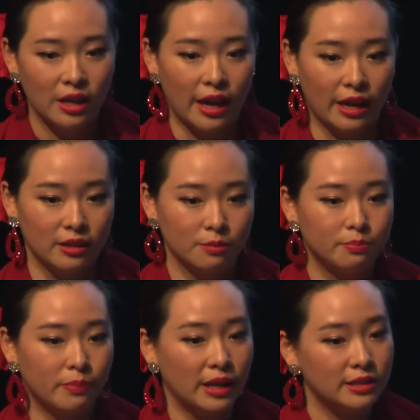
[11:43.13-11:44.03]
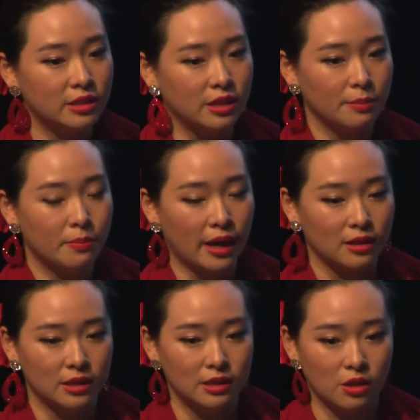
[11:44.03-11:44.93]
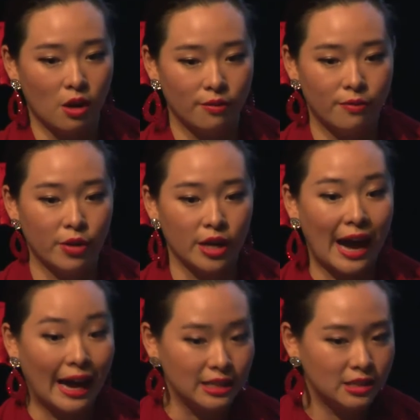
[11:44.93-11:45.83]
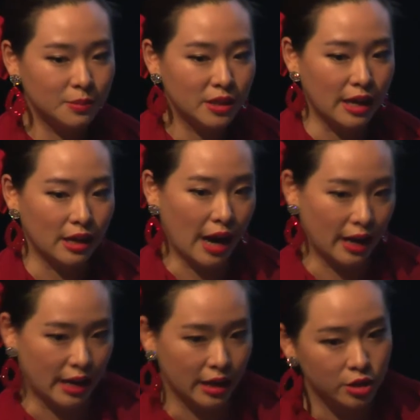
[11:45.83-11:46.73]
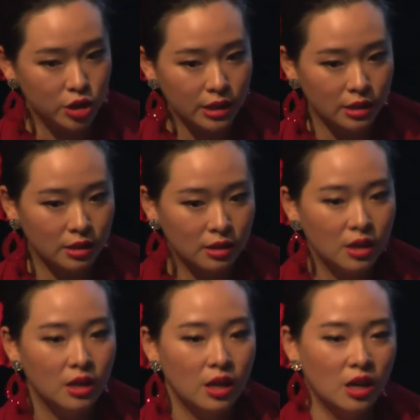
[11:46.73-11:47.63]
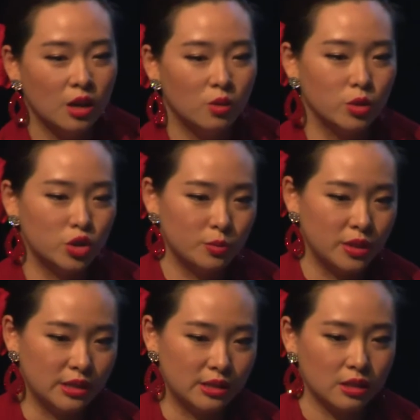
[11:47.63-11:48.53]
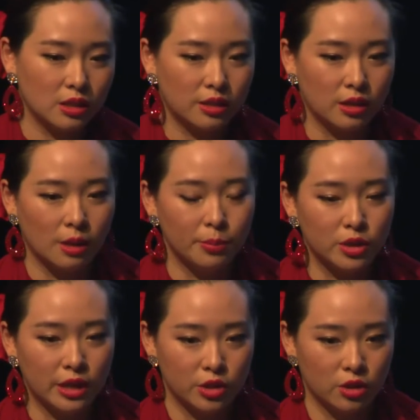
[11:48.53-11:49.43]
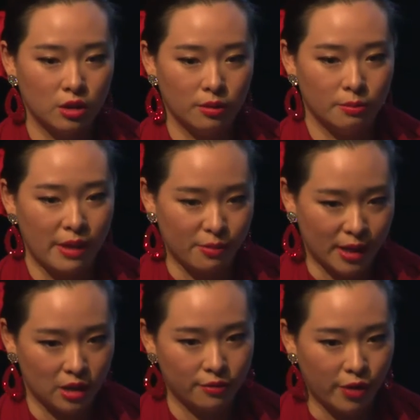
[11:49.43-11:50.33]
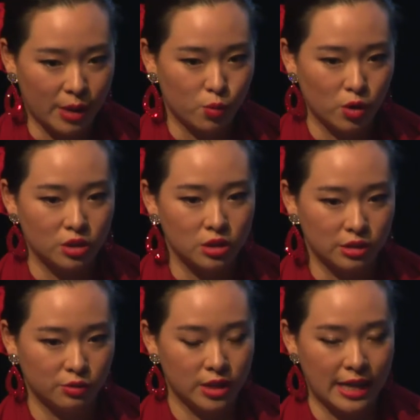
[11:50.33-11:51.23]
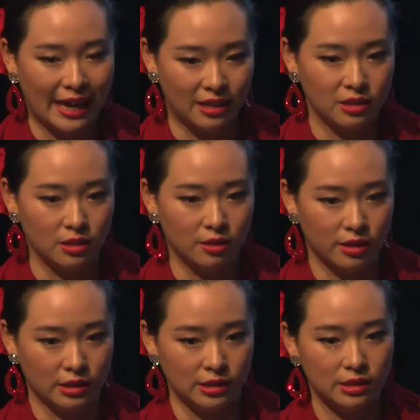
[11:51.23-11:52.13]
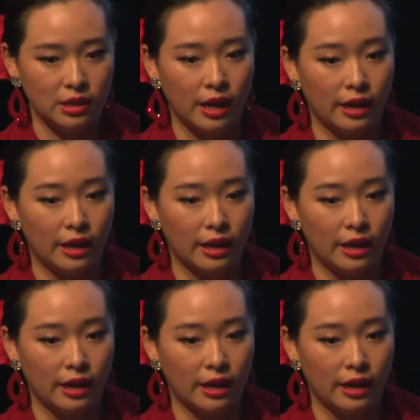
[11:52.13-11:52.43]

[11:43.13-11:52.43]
And ballistic impact is of very high speed and high energy, which means the computational mathematical framework doesn't really handle things.